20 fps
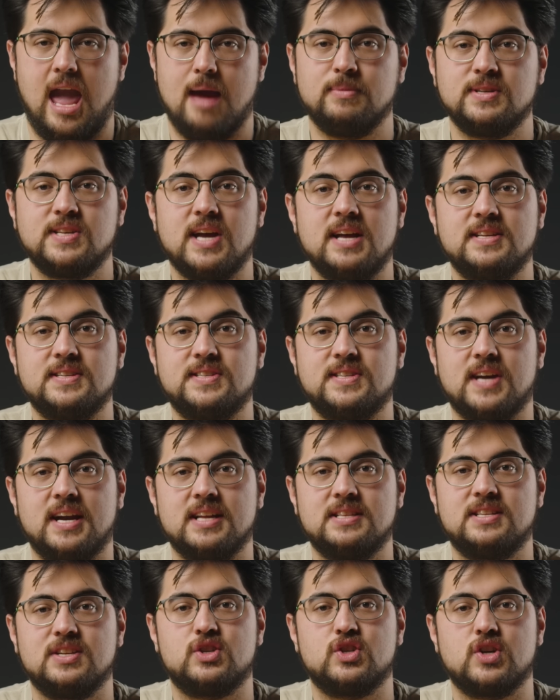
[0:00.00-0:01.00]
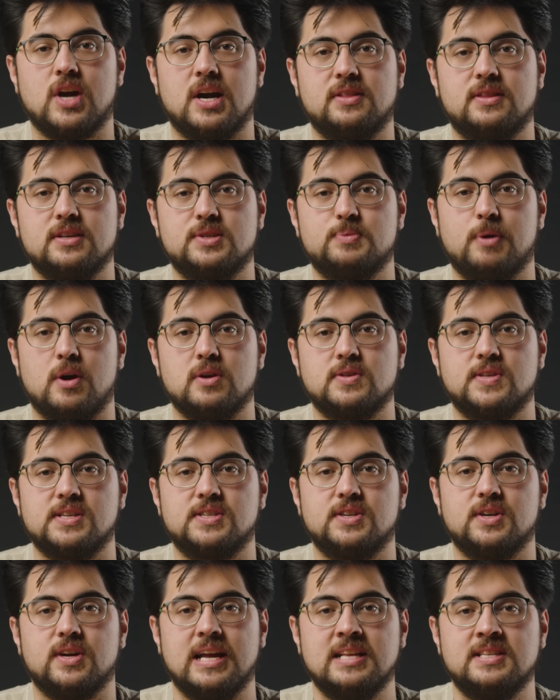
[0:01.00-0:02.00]
MSI decided to chuck this
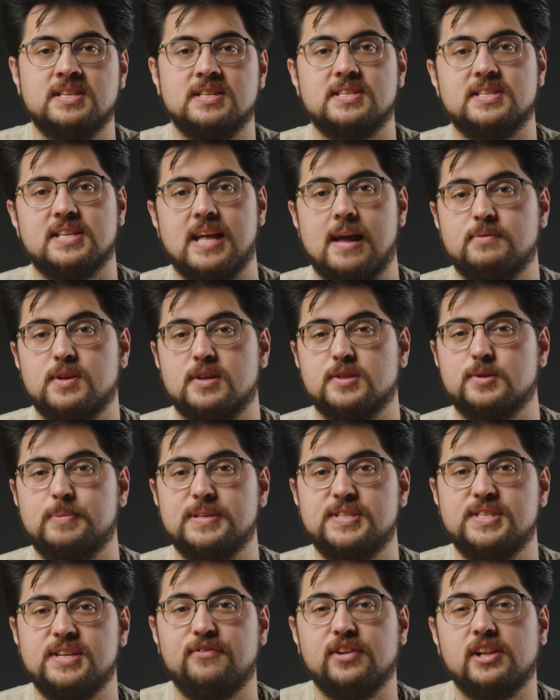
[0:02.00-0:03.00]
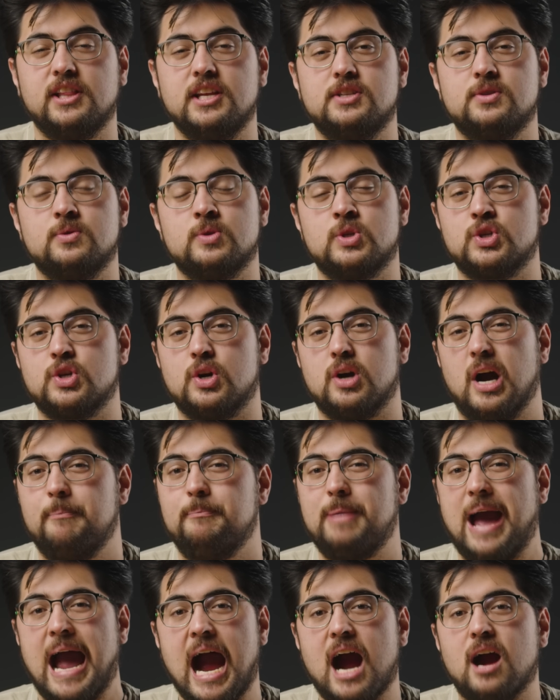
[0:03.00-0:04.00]
processor into this laptop specifically to ensure
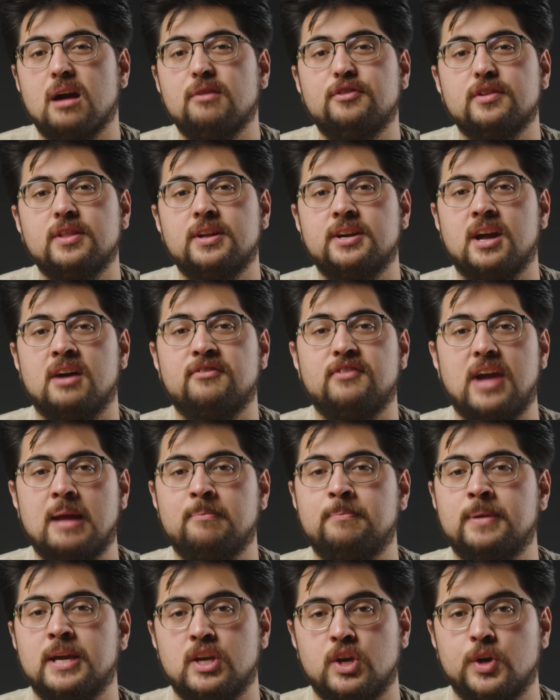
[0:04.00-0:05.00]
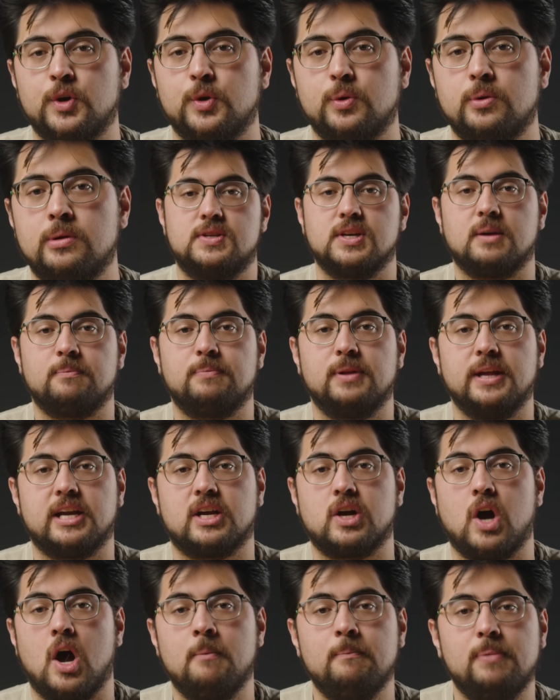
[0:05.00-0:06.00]
a powerful enough NPU to
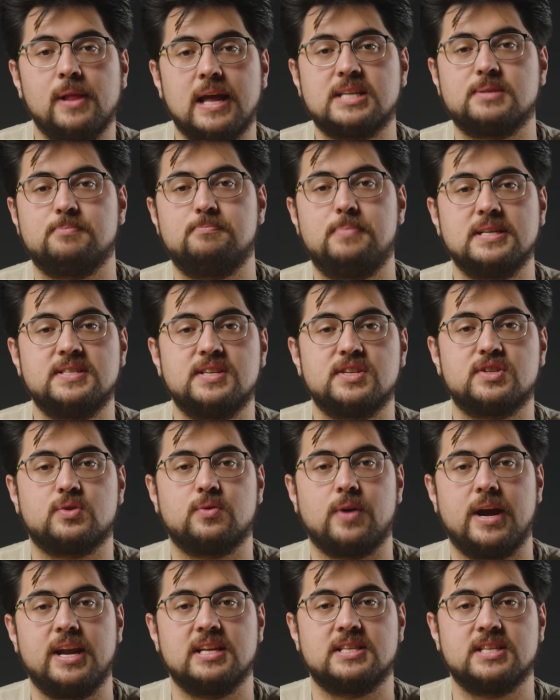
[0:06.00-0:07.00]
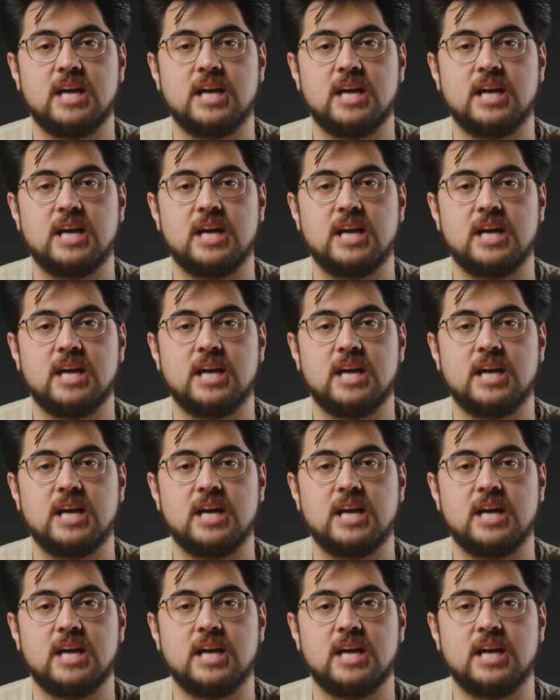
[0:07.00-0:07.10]
complete complex business-graded